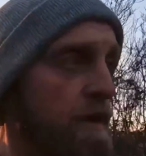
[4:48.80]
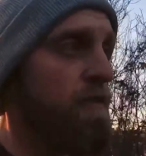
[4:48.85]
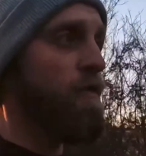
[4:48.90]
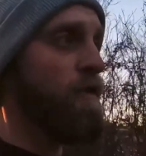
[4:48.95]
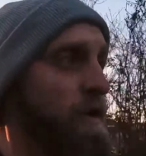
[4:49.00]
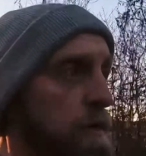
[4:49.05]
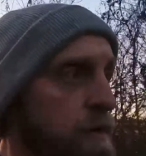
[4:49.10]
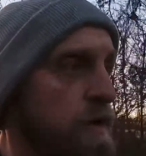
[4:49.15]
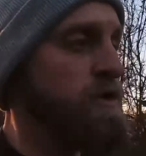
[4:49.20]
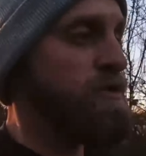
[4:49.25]
Day
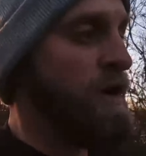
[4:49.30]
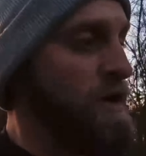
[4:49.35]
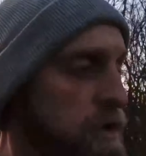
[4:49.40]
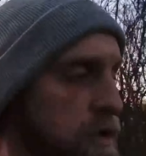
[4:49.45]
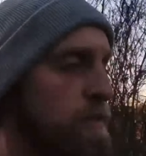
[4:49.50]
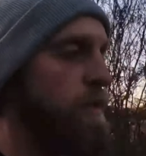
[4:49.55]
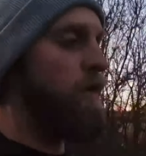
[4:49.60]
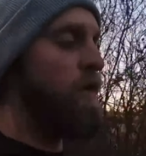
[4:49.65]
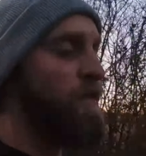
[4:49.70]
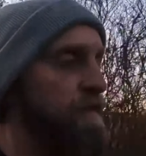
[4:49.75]
run, I want to try and
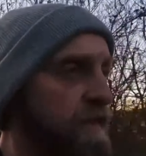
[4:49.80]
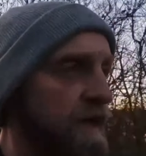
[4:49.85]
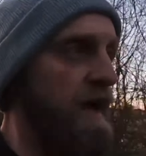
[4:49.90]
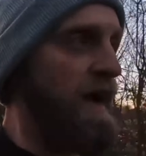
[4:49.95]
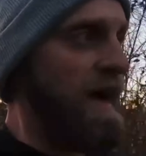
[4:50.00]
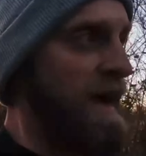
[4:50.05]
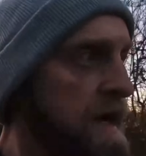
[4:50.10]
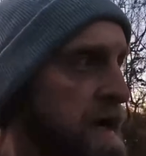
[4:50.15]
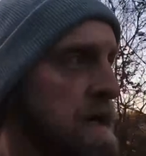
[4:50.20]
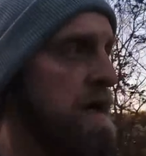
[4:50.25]
do more of
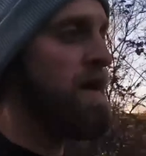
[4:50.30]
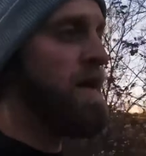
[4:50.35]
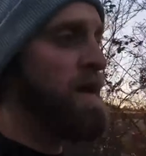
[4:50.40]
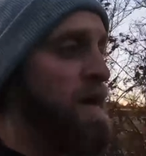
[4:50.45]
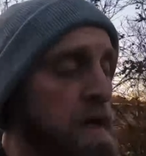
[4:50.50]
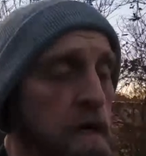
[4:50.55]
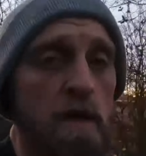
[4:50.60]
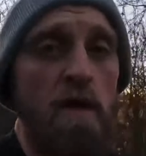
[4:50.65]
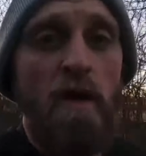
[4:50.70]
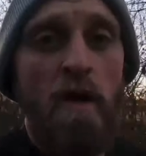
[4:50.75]
that
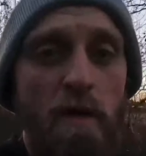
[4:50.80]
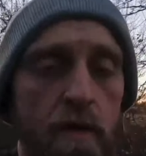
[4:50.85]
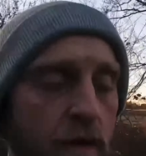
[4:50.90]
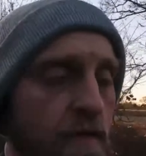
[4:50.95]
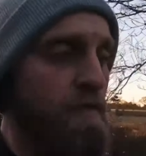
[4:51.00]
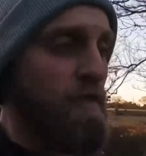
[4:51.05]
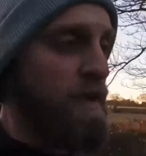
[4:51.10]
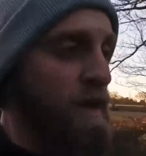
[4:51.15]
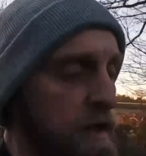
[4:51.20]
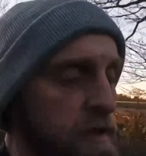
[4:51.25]

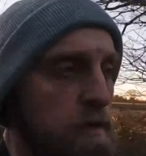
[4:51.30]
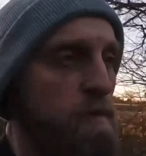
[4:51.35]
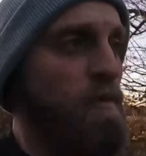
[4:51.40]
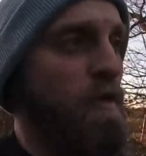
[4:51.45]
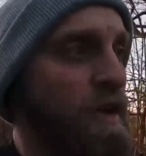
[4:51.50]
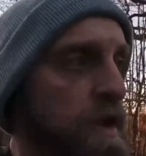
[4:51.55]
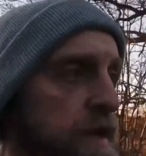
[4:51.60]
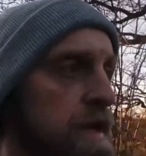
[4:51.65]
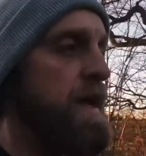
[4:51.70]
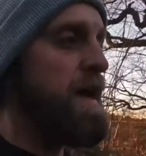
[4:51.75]
rather than end up
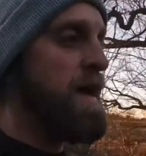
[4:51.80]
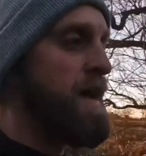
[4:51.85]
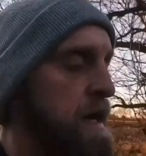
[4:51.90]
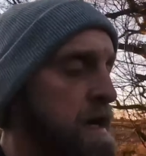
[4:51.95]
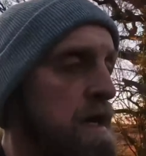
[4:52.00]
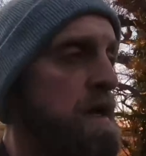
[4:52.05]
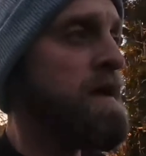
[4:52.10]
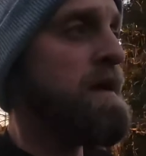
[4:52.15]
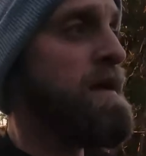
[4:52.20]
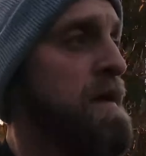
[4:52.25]
running
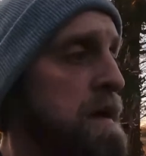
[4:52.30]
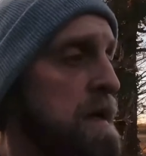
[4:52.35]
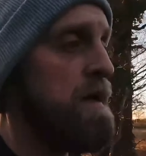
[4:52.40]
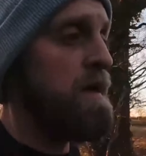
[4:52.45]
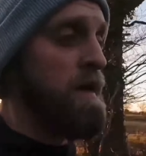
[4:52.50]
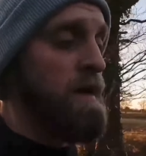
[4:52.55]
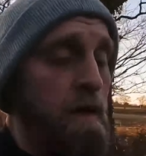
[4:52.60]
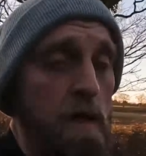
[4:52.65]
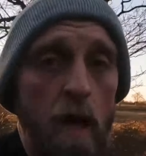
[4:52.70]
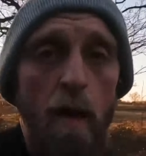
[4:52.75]

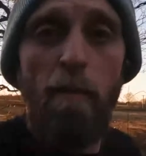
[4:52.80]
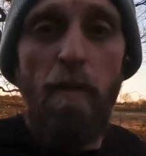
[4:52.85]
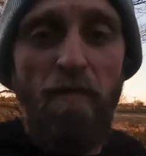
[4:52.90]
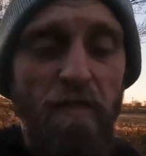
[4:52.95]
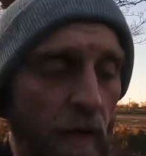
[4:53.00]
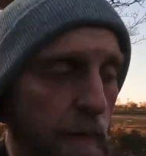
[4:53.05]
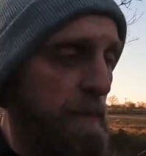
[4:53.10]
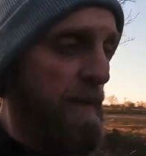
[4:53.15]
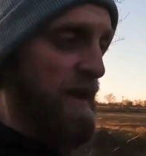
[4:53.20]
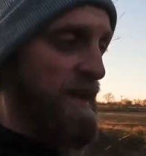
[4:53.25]

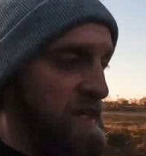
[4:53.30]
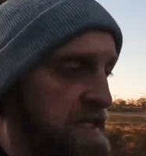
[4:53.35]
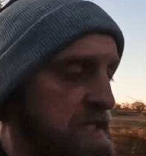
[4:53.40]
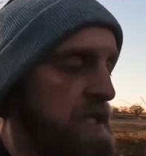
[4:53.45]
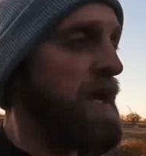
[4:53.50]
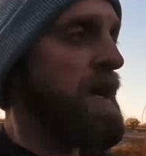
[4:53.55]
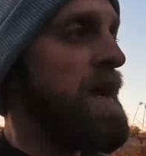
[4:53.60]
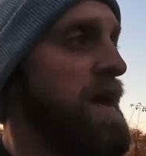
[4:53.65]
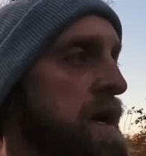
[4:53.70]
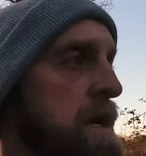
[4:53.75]
above that
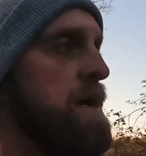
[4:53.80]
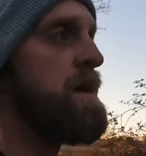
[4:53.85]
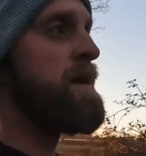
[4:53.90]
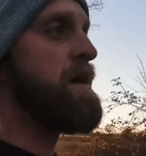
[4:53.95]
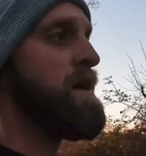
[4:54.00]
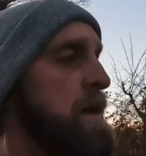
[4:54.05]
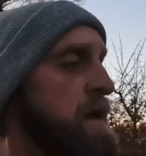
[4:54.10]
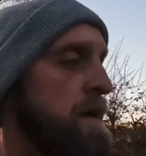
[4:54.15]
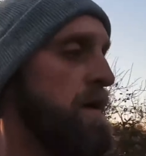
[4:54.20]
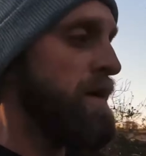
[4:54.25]
pace.
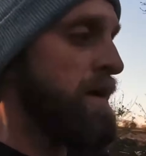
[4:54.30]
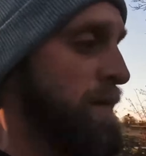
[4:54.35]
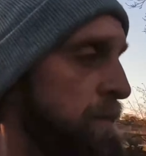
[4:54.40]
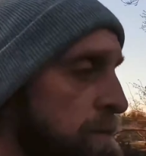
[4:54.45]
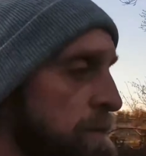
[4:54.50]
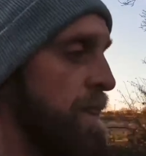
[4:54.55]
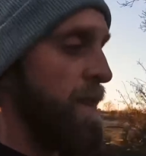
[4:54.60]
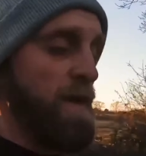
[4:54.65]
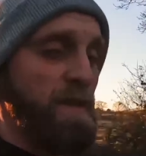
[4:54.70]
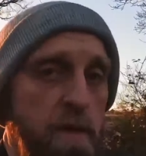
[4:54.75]

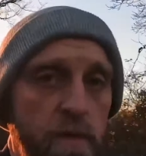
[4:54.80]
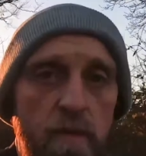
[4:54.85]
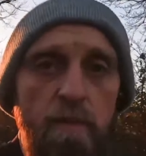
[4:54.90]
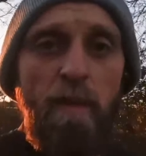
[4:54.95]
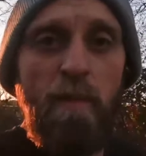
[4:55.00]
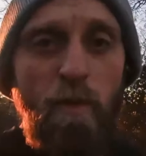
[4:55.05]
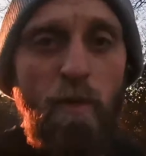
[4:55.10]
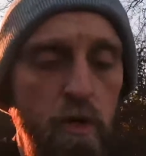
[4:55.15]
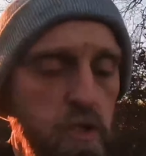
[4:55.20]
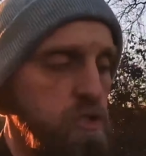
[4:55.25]
I say with a
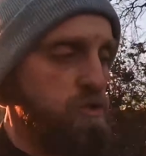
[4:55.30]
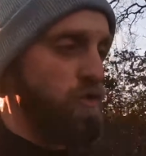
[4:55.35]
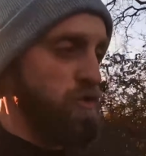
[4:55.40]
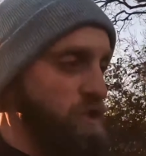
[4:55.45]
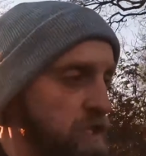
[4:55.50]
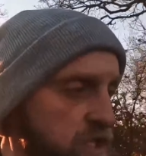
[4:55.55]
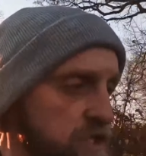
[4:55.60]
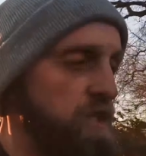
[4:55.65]
bit more structure